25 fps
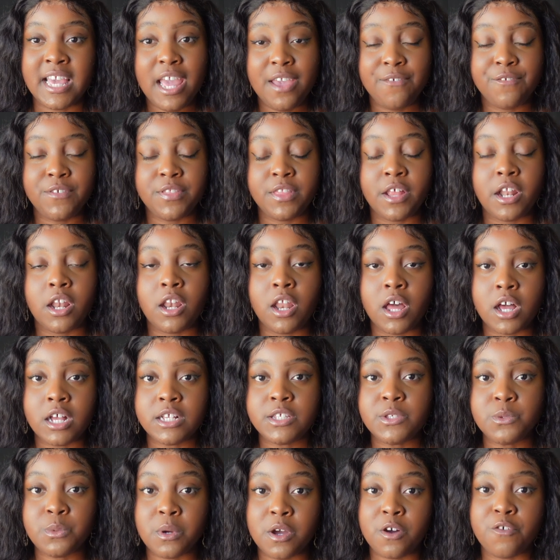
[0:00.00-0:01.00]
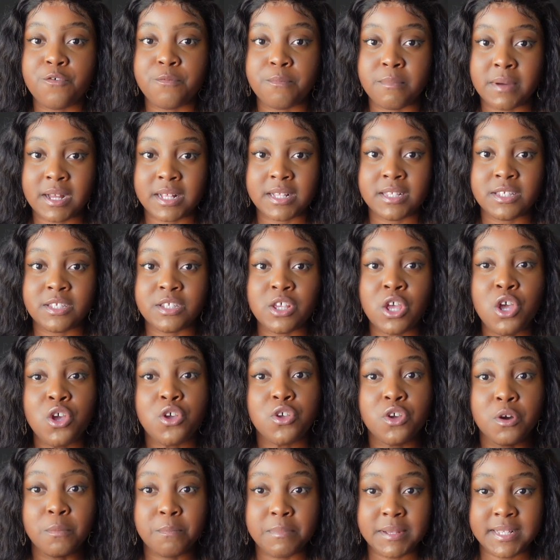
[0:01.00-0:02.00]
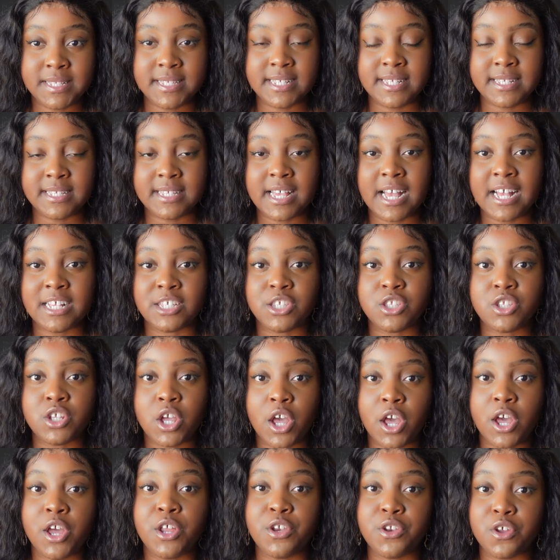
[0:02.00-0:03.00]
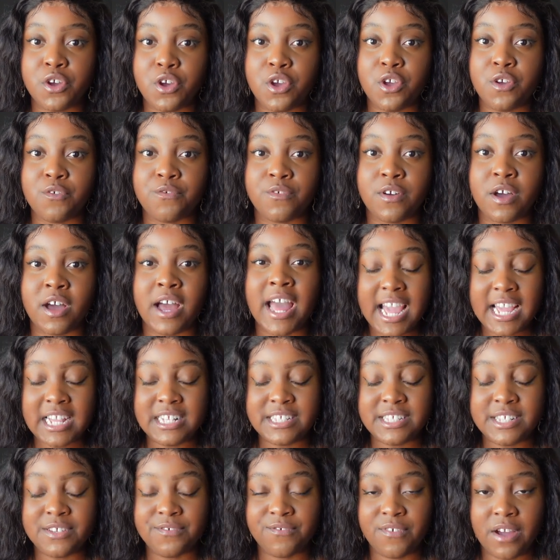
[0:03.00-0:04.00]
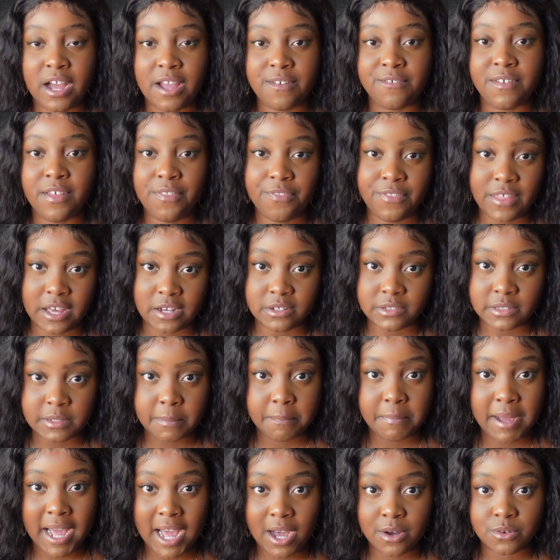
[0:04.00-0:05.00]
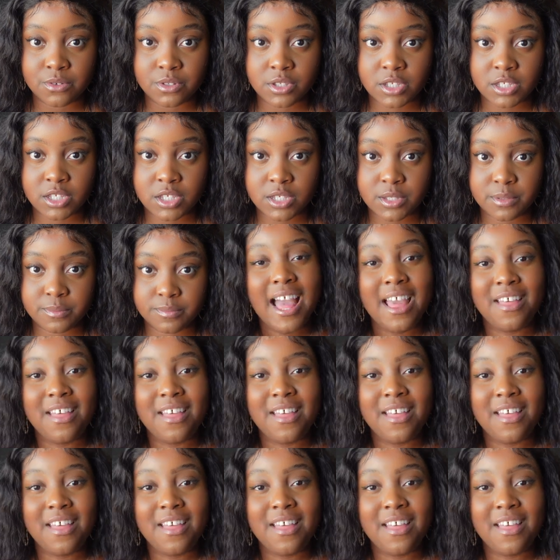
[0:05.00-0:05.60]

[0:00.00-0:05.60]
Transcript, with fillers: if in the last 12 months your business has turned over £85,000.